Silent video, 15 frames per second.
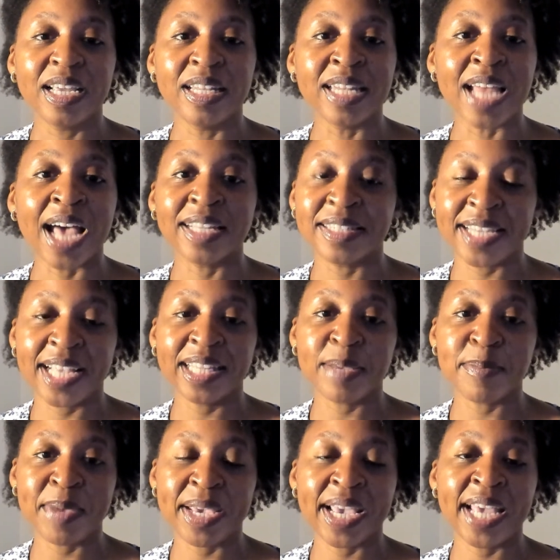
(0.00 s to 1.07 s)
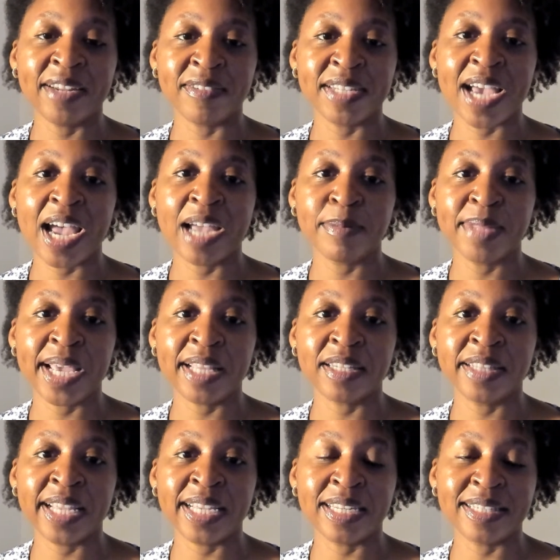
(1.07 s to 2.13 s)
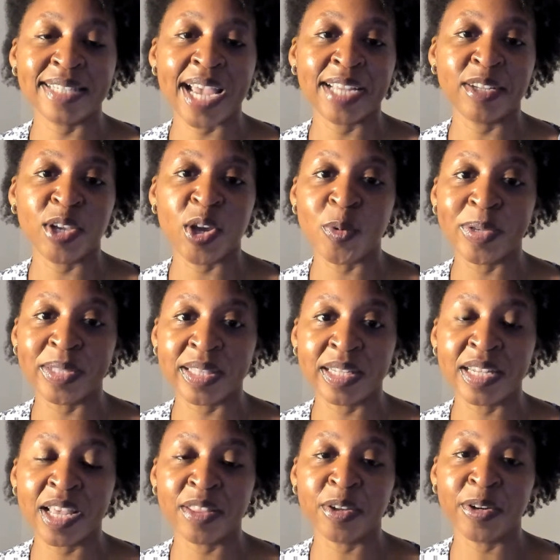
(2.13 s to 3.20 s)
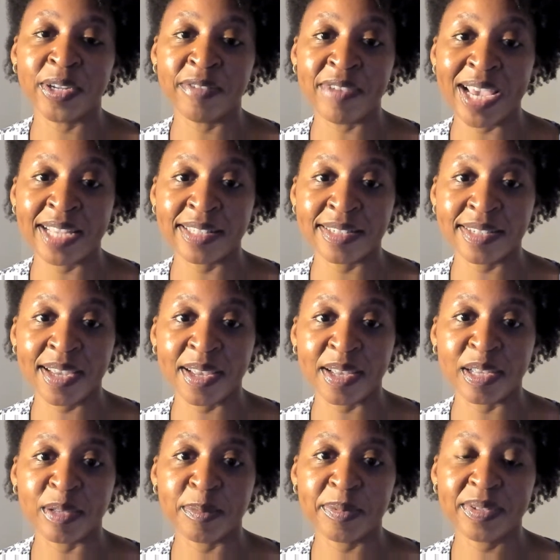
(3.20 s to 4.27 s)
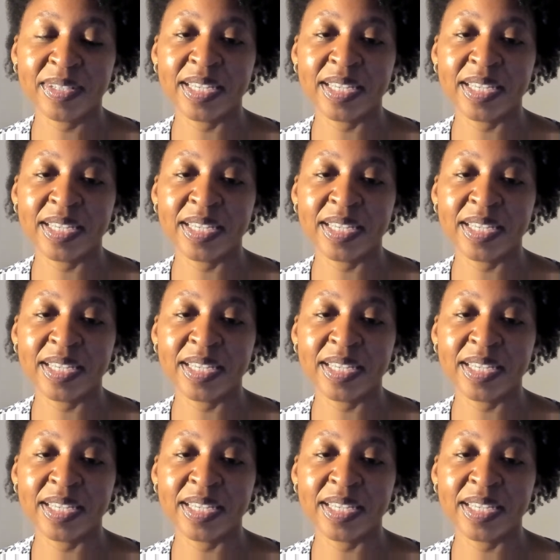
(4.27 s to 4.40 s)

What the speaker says: not telling me ahead of time that they decide to go with another advanced sub